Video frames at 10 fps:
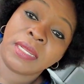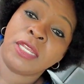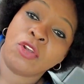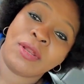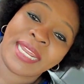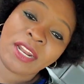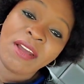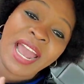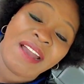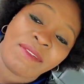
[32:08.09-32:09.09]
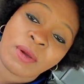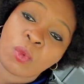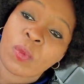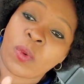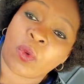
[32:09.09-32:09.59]
They don't have a
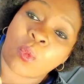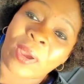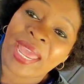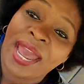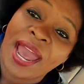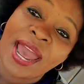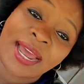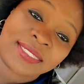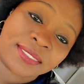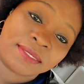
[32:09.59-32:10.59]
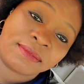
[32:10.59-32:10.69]
aware heart.